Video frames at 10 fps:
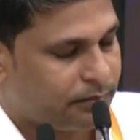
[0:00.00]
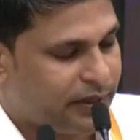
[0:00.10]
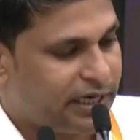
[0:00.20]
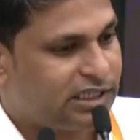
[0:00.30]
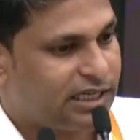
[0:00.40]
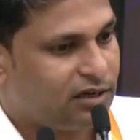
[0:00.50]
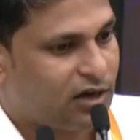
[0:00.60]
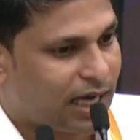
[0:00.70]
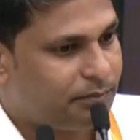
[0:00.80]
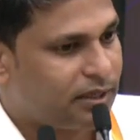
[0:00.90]
peanut shell
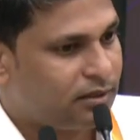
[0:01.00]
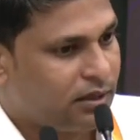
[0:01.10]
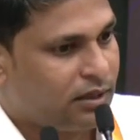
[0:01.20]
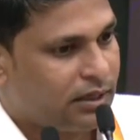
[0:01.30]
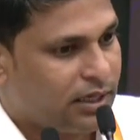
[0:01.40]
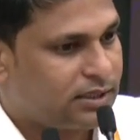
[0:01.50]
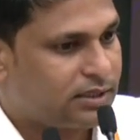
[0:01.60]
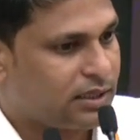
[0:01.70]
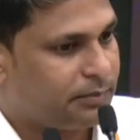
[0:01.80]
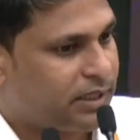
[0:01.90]
carbon
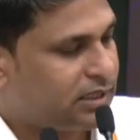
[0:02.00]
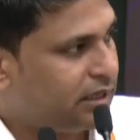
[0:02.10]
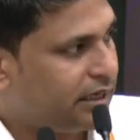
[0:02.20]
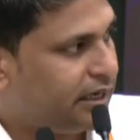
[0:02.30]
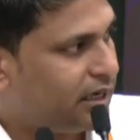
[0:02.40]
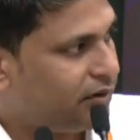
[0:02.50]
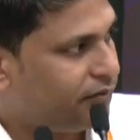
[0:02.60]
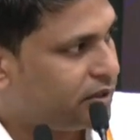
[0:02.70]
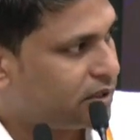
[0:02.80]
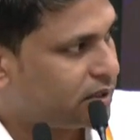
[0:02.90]
is presented here,
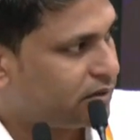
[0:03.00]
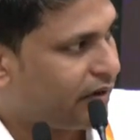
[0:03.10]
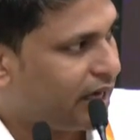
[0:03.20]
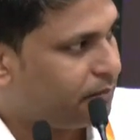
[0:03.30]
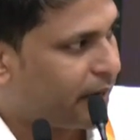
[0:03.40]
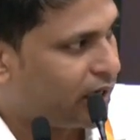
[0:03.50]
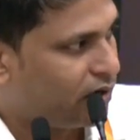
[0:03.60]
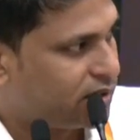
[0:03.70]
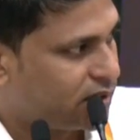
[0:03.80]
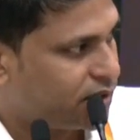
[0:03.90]
which is where
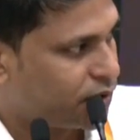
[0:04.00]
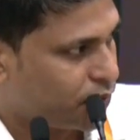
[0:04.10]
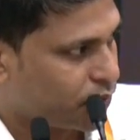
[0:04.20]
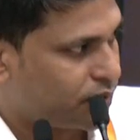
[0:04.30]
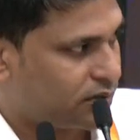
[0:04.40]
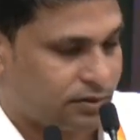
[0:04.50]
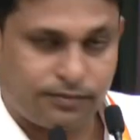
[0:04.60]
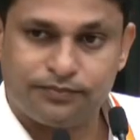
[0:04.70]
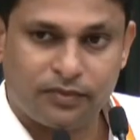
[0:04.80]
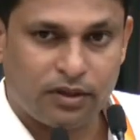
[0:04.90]
pyrolysis is used.
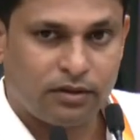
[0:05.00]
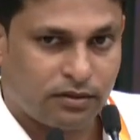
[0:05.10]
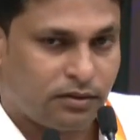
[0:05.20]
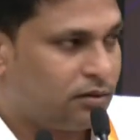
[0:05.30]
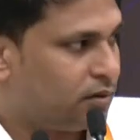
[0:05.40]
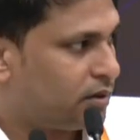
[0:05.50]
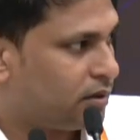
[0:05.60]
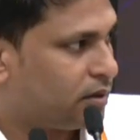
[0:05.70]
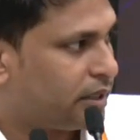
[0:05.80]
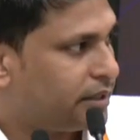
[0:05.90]

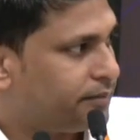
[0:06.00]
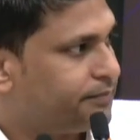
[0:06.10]
Right.